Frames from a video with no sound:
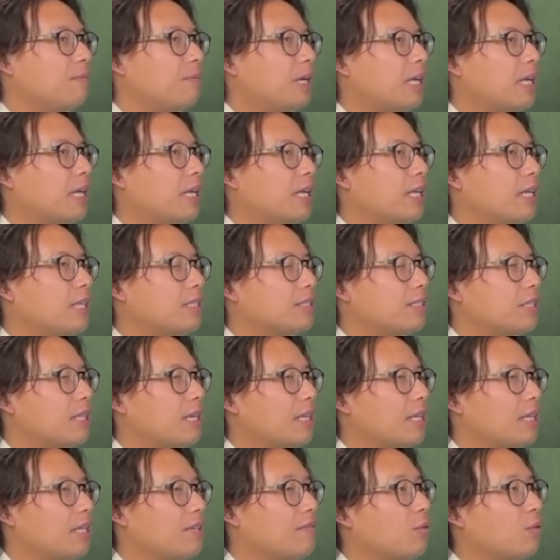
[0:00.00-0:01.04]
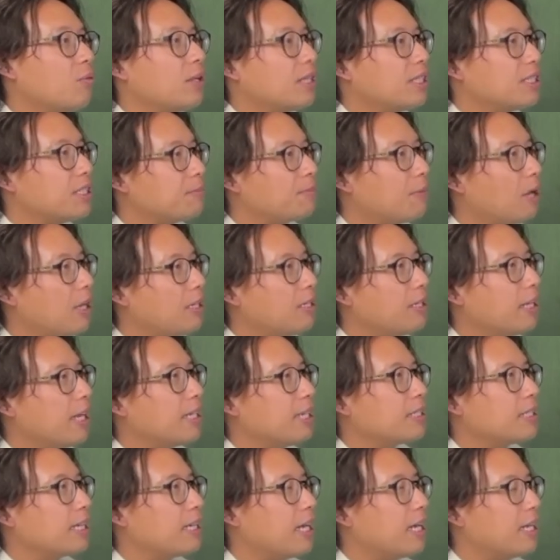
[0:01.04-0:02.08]
but it's like even with this
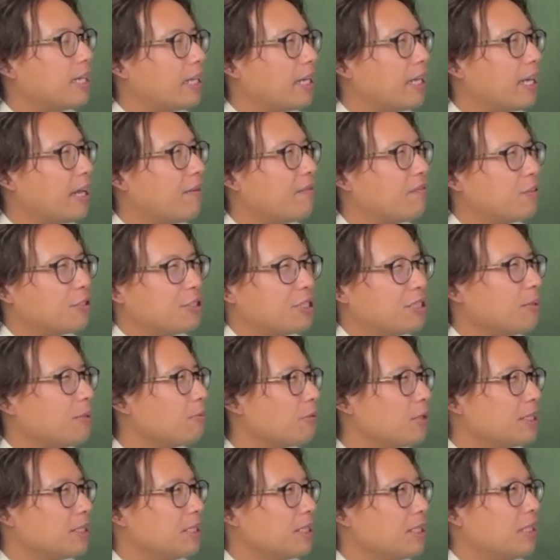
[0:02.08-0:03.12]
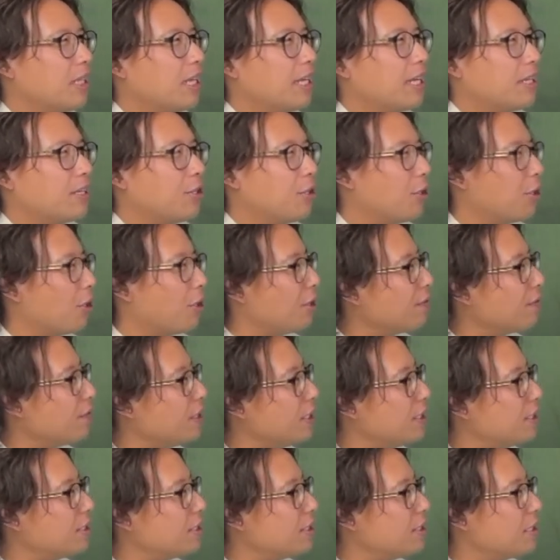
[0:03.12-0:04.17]
podcast, I kind of get for some reason like
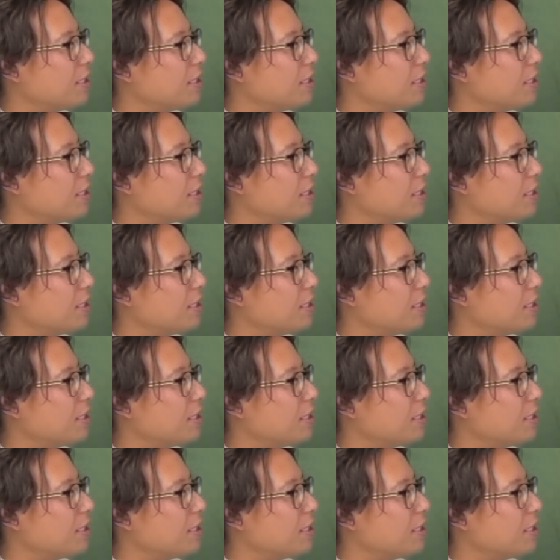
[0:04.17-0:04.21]
nervous,